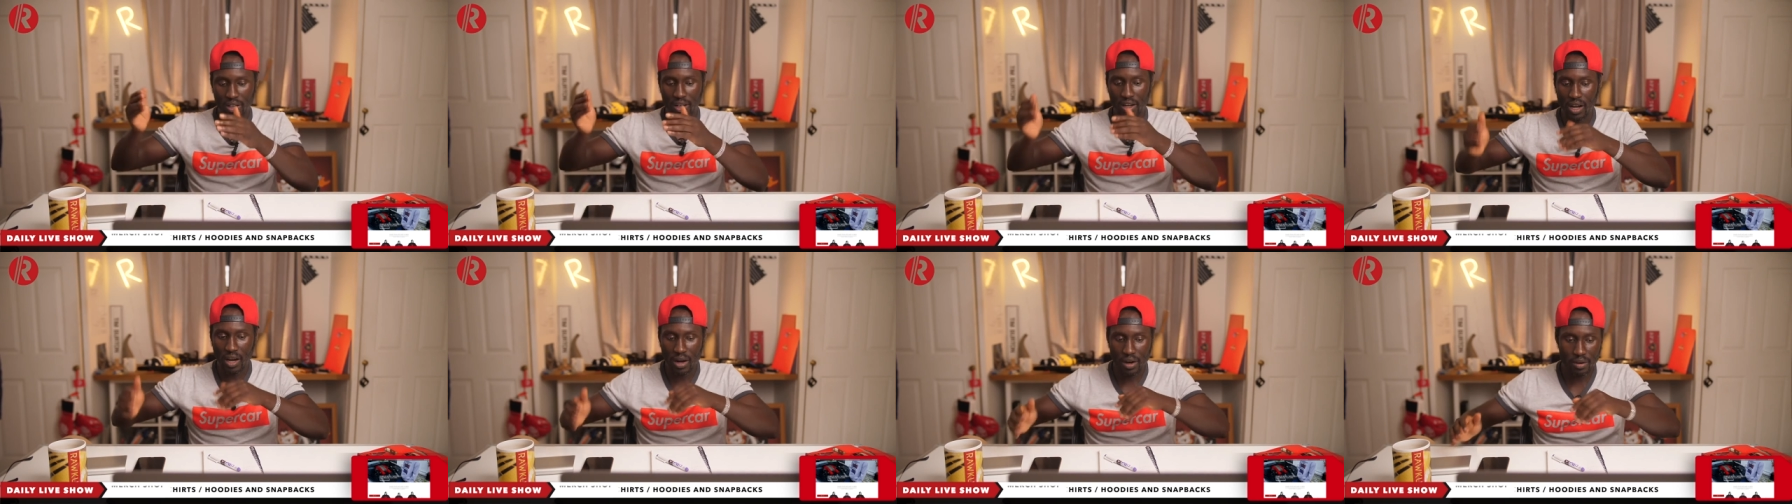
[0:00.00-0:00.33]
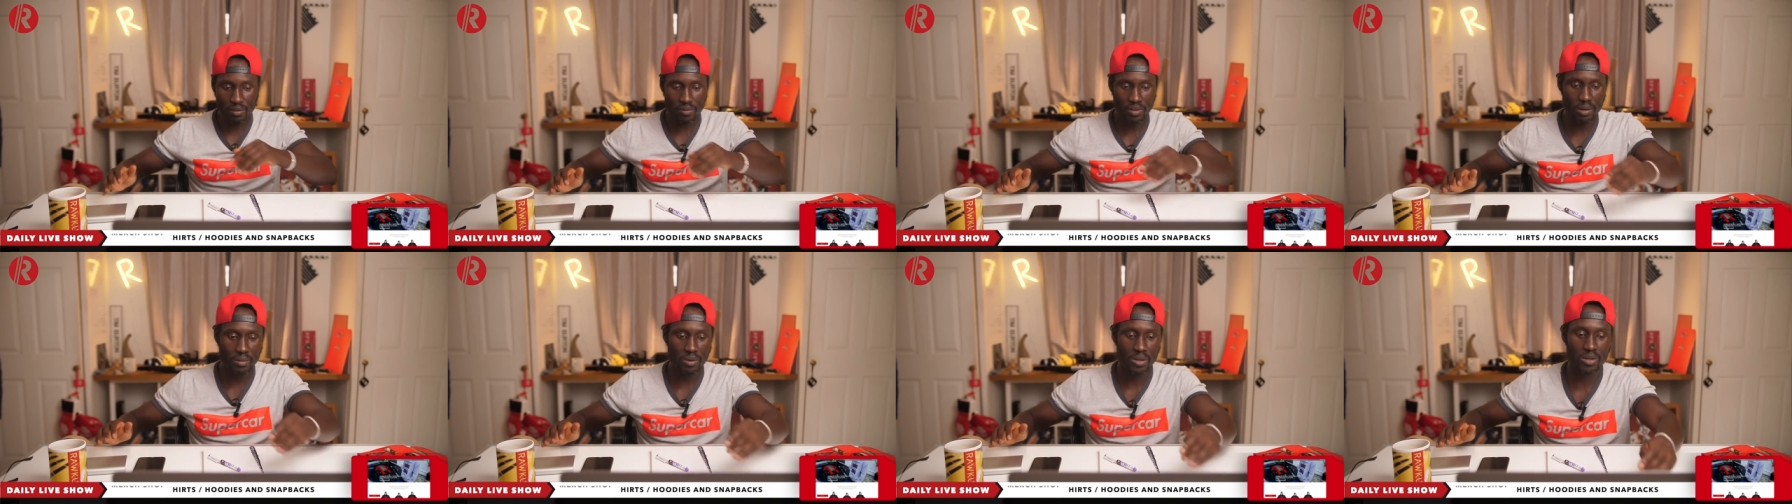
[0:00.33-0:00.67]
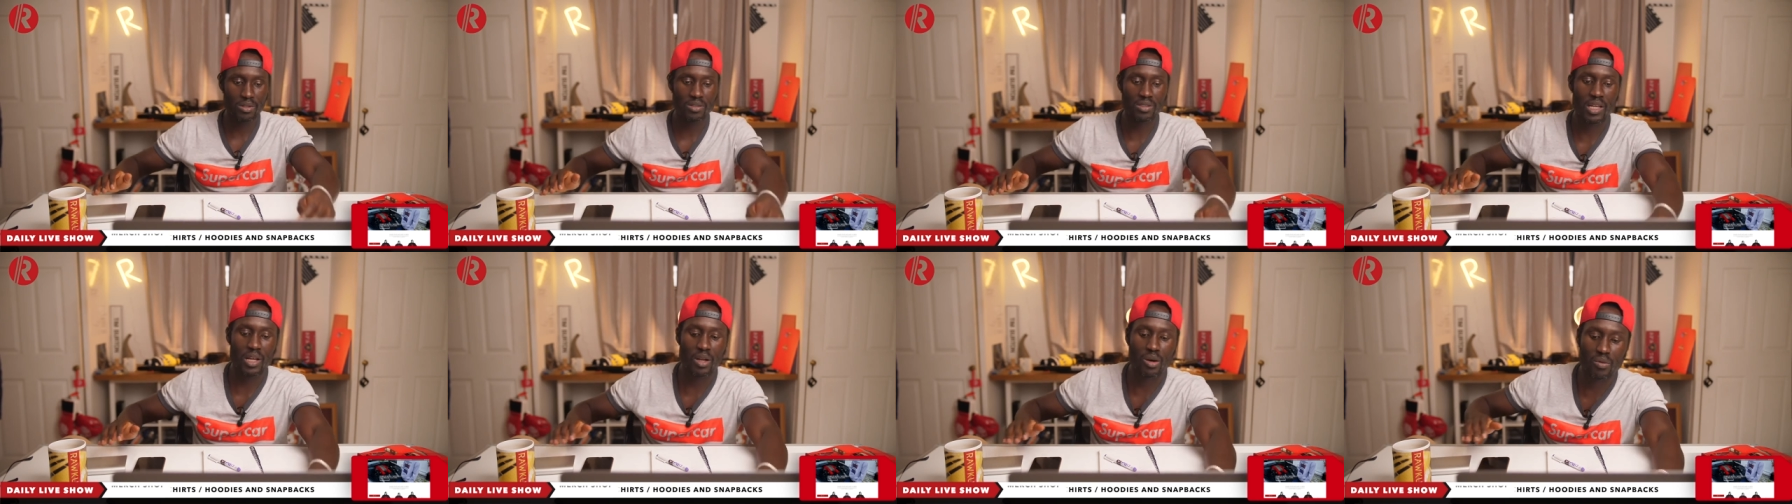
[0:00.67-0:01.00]
car event,
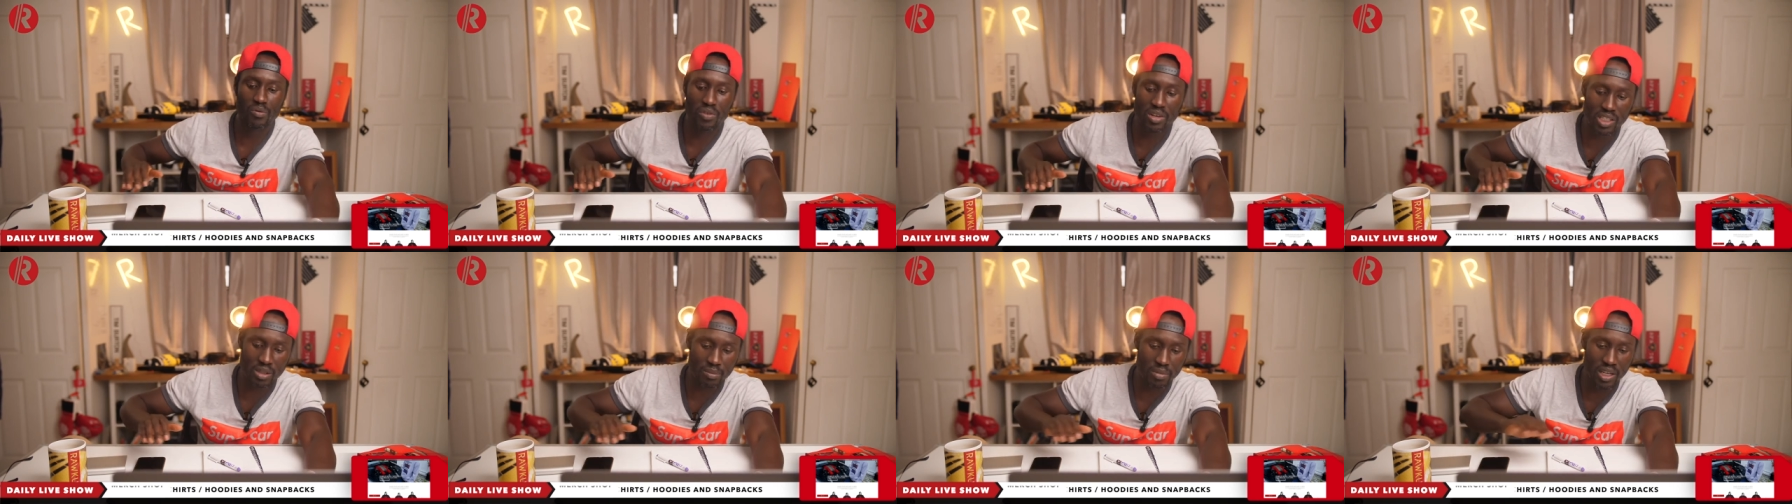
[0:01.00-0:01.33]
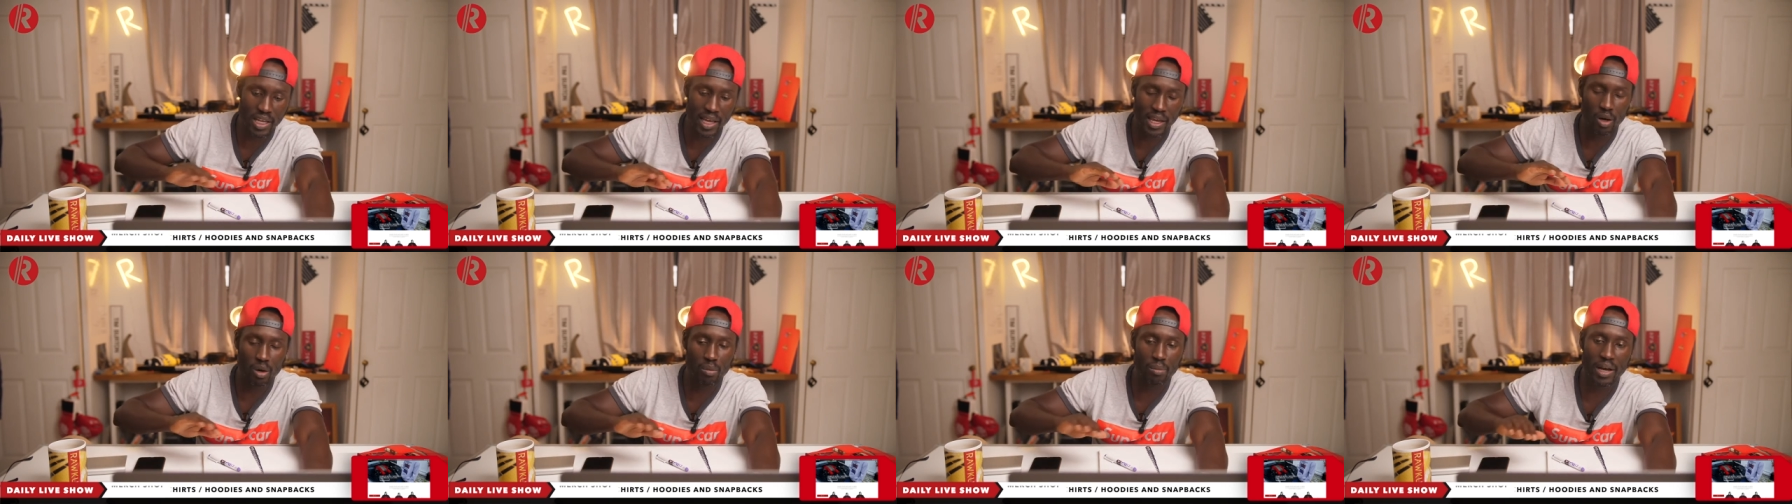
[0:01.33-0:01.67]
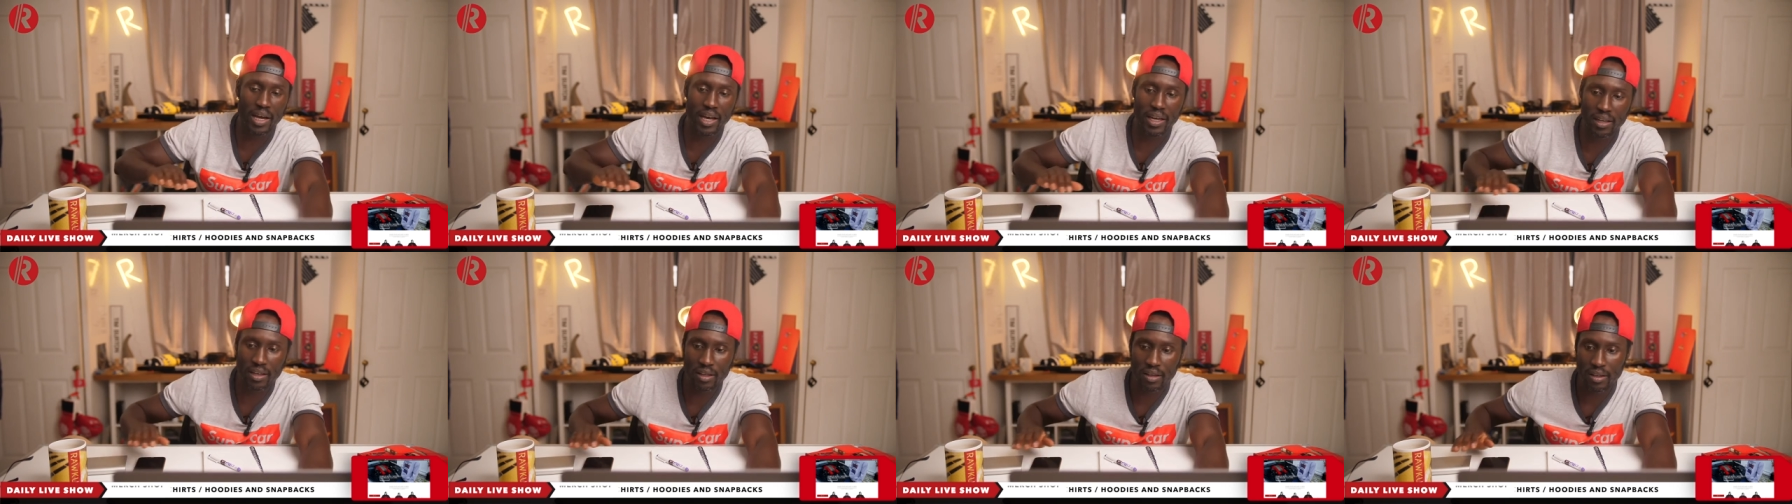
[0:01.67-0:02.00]
because a lot of things have been held
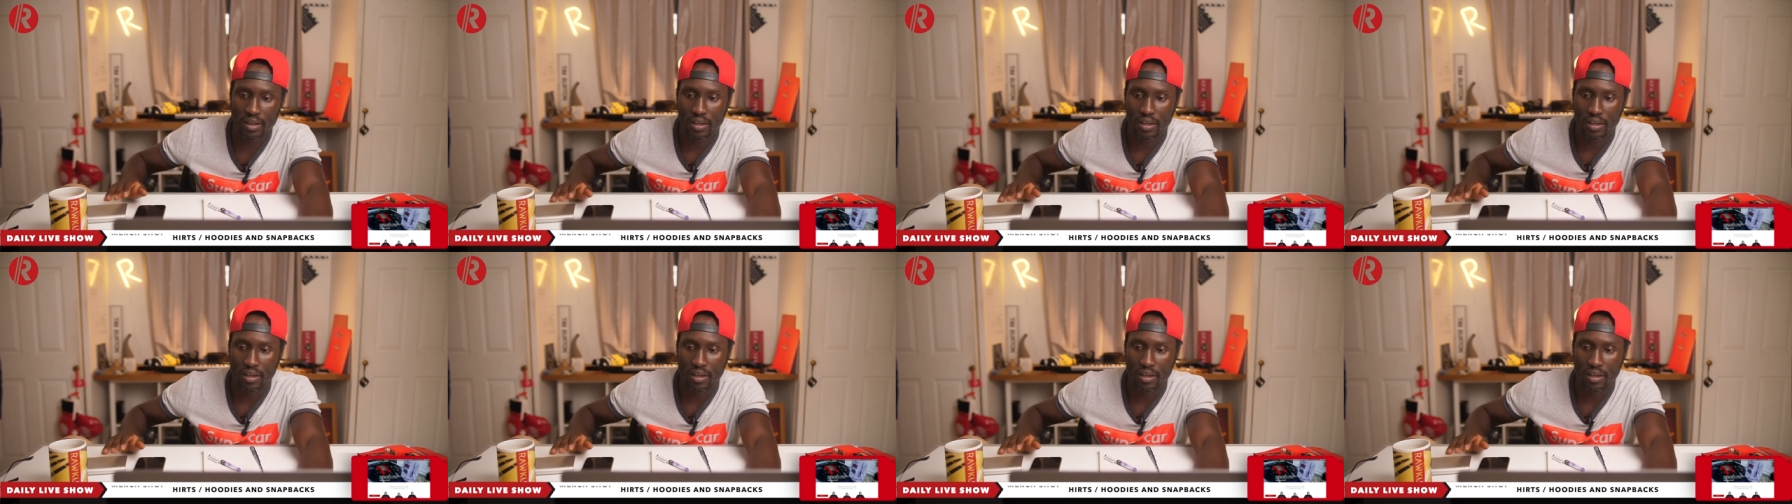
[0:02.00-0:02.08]
back